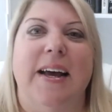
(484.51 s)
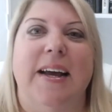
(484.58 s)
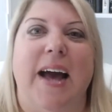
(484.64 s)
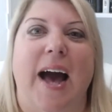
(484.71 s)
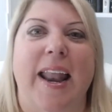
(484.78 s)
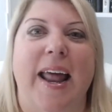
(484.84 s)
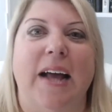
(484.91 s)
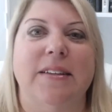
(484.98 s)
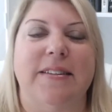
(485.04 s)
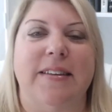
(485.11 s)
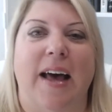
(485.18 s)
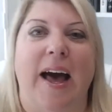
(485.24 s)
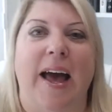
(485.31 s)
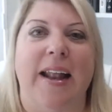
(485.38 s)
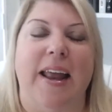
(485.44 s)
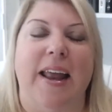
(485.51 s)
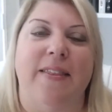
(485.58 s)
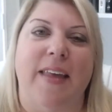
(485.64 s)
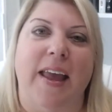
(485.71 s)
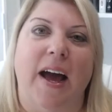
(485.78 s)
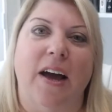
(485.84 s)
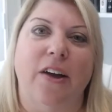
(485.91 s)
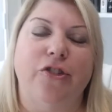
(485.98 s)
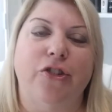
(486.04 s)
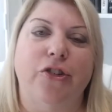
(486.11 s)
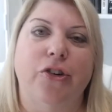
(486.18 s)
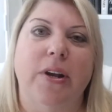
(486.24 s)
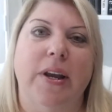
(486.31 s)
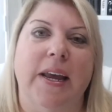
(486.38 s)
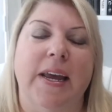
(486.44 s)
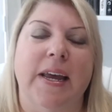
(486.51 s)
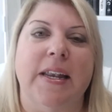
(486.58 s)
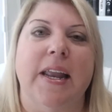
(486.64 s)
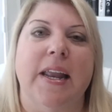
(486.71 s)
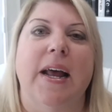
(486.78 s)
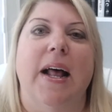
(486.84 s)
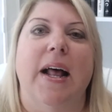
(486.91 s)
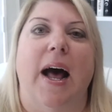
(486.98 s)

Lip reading: got outside, and they ushered in